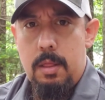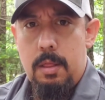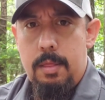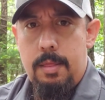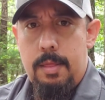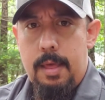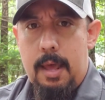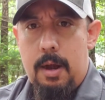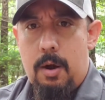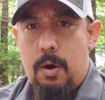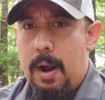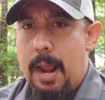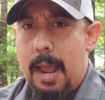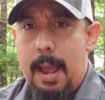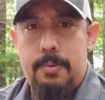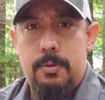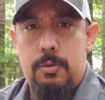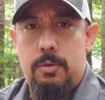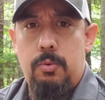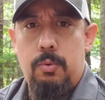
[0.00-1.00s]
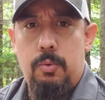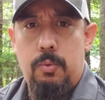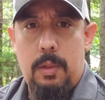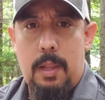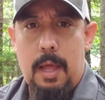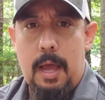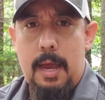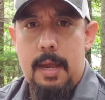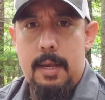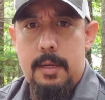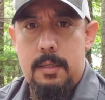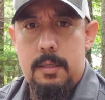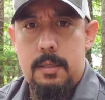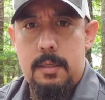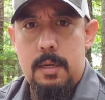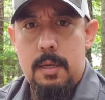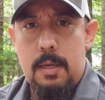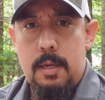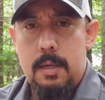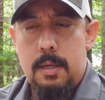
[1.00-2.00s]
that are absolute lies,
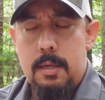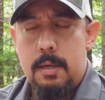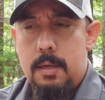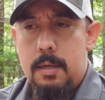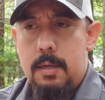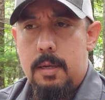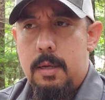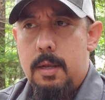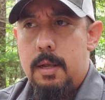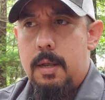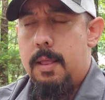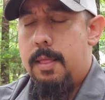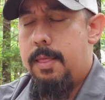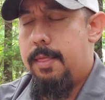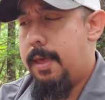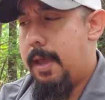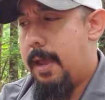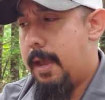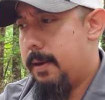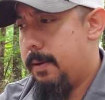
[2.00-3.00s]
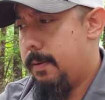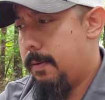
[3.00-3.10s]
that